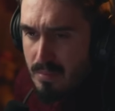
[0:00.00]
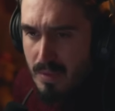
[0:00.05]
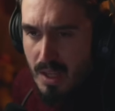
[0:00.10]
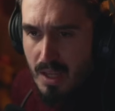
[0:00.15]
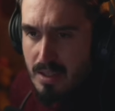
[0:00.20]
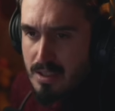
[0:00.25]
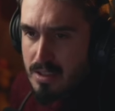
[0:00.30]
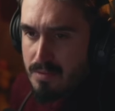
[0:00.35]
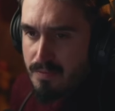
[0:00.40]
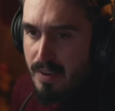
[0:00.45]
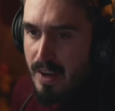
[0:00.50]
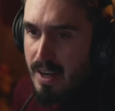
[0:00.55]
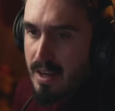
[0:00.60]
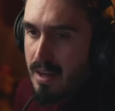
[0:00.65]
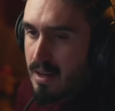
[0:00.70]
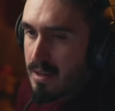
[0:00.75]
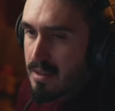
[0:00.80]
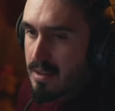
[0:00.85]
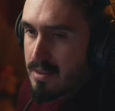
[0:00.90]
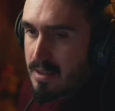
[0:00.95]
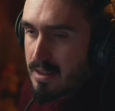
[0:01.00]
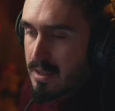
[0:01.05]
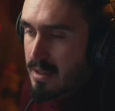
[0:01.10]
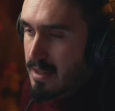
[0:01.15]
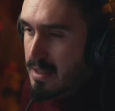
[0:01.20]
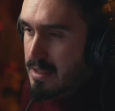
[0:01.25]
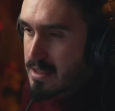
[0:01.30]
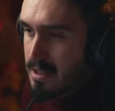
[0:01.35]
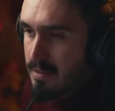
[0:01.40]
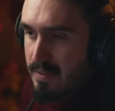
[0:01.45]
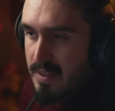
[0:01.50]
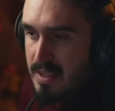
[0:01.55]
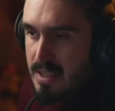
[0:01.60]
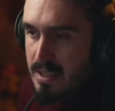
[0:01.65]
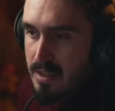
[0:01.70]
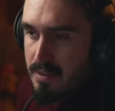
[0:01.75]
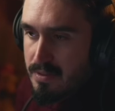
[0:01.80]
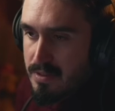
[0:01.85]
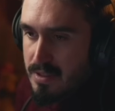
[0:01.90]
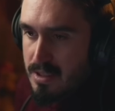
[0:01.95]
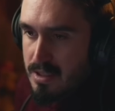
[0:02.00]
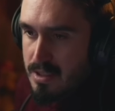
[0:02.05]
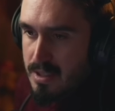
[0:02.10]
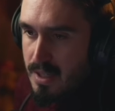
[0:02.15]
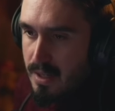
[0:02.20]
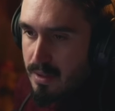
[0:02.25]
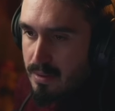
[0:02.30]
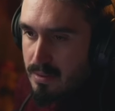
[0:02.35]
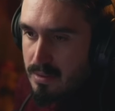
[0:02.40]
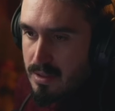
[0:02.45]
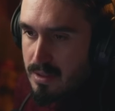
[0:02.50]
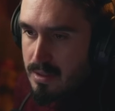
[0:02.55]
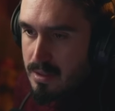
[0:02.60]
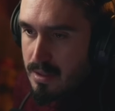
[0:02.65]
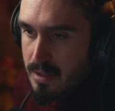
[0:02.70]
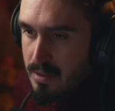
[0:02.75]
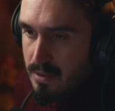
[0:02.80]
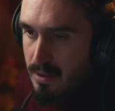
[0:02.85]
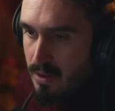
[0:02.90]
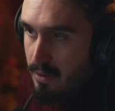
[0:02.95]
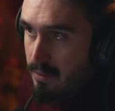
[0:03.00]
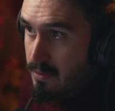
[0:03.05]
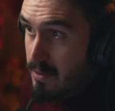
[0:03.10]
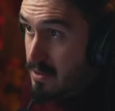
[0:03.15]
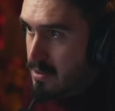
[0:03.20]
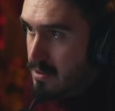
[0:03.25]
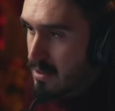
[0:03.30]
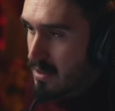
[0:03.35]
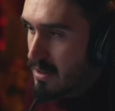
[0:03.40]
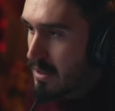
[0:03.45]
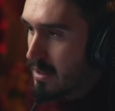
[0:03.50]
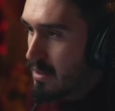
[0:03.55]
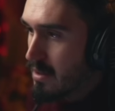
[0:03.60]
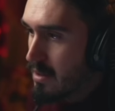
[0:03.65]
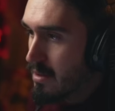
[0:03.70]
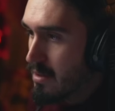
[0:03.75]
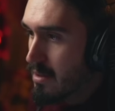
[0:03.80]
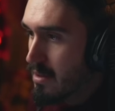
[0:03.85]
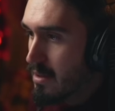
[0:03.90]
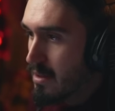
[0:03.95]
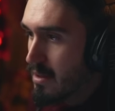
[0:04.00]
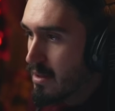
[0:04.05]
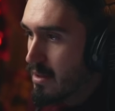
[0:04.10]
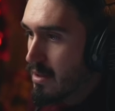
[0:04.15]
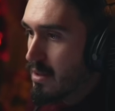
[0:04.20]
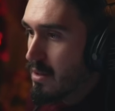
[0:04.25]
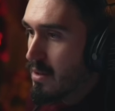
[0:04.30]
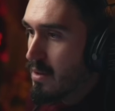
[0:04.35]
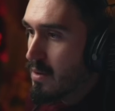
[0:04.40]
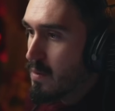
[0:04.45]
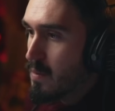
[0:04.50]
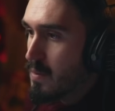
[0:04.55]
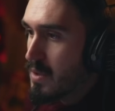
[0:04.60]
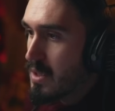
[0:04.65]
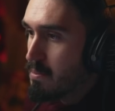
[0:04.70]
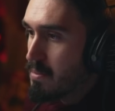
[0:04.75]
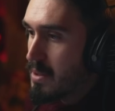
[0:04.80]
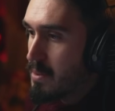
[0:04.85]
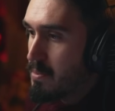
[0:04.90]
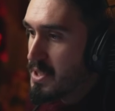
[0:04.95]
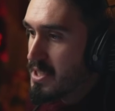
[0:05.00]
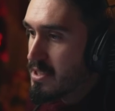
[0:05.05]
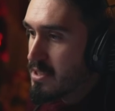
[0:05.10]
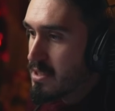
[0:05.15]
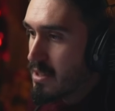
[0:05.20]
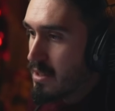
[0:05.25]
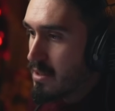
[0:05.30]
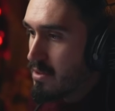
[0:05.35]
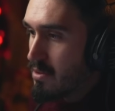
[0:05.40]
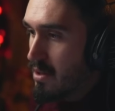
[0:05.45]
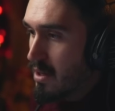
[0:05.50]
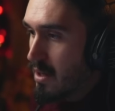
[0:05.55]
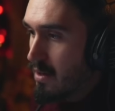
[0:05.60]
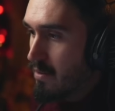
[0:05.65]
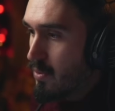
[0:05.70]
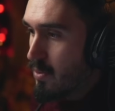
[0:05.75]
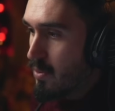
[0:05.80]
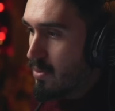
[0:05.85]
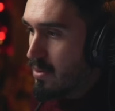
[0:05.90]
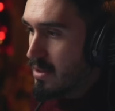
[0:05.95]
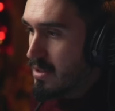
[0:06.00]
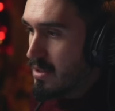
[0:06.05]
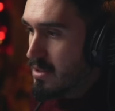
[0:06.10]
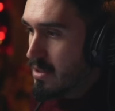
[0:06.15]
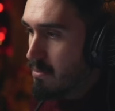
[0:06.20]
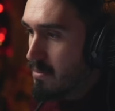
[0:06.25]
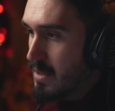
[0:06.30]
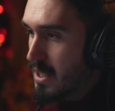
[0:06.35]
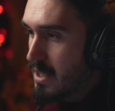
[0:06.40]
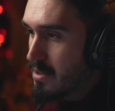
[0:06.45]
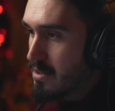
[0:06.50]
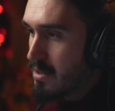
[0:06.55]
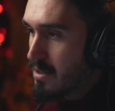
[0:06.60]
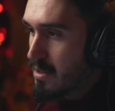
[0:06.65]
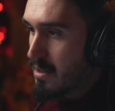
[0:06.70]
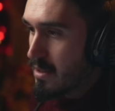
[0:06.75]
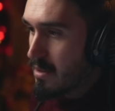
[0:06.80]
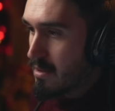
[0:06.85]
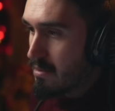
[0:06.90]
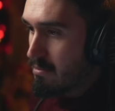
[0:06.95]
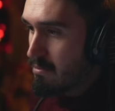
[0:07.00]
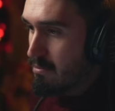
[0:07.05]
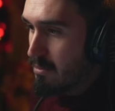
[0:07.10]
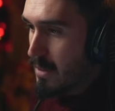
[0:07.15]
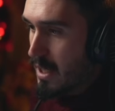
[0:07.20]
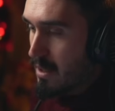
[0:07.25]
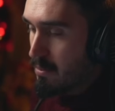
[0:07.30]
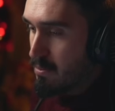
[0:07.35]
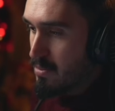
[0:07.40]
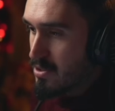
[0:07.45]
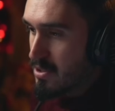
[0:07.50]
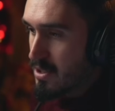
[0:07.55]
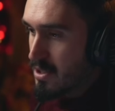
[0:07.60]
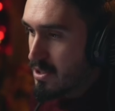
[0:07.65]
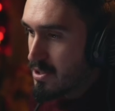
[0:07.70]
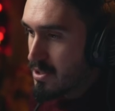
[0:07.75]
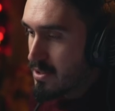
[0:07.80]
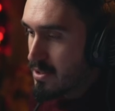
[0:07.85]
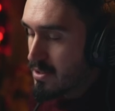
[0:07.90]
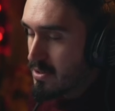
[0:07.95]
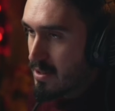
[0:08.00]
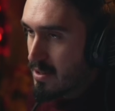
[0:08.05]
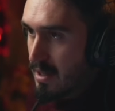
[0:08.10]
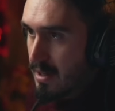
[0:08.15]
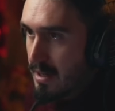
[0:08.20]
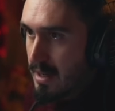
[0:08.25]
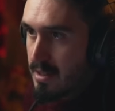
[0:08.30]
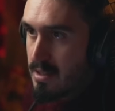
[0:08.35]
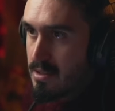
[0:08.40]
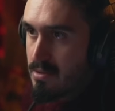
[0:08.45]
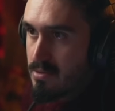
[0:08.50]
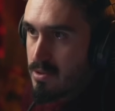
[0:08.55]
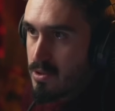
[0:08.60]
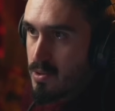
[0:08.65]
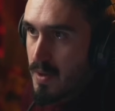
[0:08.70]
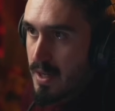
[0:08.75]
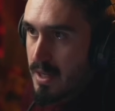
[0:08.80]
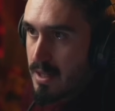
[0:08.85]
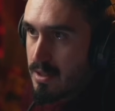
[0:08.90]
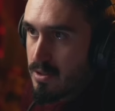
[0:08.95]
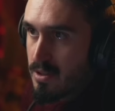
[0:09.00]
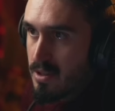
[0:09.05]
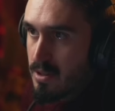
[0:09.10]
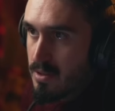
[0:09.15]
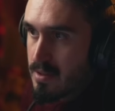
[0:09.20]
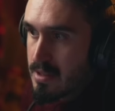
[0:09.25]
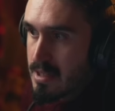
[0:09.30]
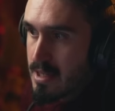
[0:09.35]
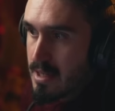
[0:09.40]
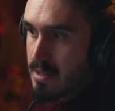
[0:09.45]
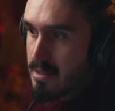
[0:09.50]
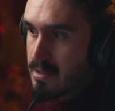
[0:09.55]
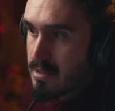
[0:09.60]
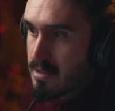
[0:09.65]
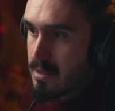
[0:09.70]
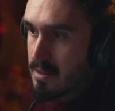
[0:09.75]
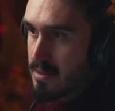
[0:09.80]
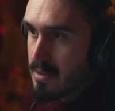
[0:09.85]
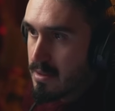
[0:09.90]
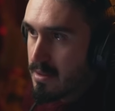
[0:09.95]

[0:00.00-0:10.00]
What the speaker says: it's a very different sound, and obviously with BBC you have all these amazing mic positions. You can kind of tweak it to your taste,